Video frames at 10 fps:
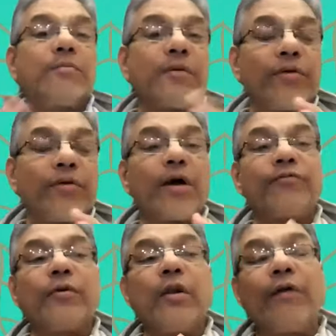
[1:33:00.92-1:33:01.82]
Atma. We are
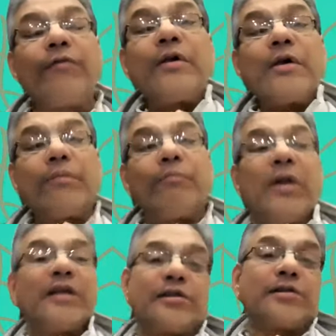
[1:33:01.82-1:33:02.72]
full of
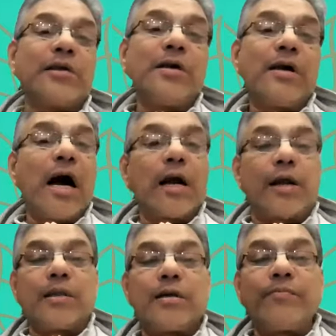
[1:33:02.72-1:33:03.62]
bliss,
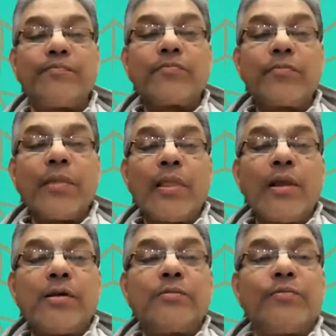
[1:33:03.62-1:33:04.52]
ananda.
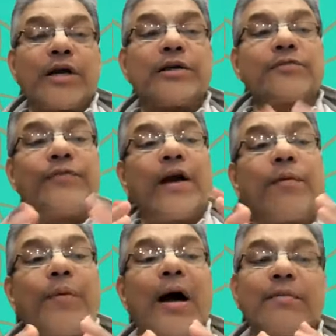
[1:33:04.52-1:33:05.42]
Because we
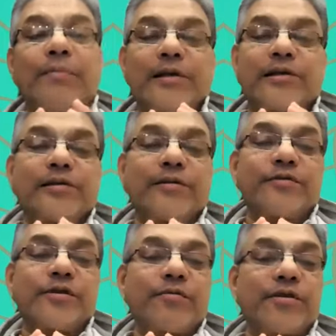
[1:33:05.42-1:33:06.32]
are part and parcels of
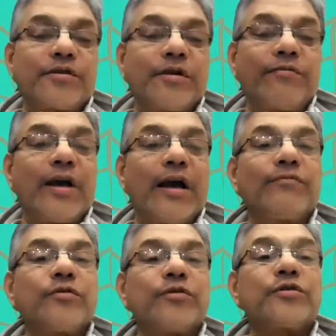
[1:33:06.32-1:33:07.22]
Sri Krishna, we
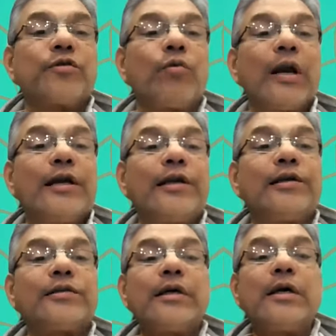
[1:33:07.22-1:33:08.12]
have those
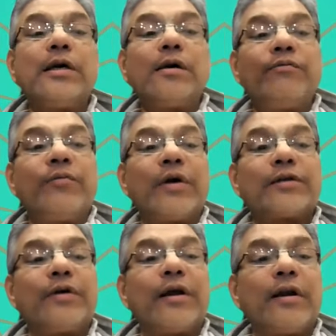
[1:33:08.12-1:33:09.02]
qualities.
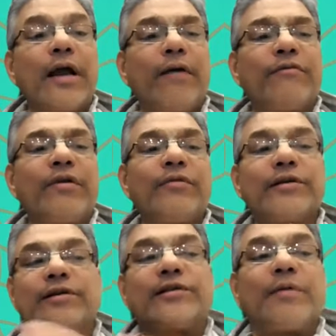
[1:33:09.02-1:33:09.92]
Because we are, and I've given
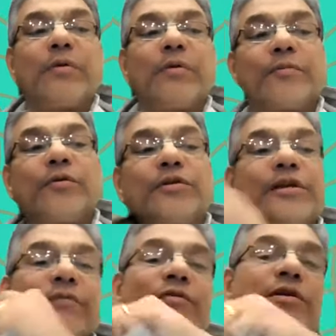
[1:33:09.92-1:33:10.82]
this example.
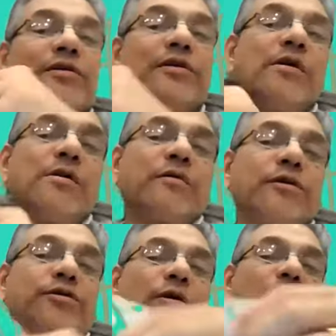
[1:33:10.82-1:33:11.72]
Supposing if this,
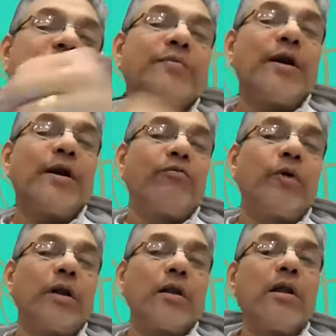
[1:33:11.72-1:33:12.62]
this shawl is made of
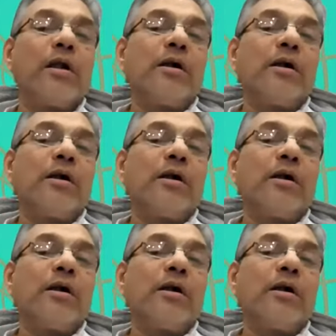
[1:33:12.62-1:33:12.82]
wool,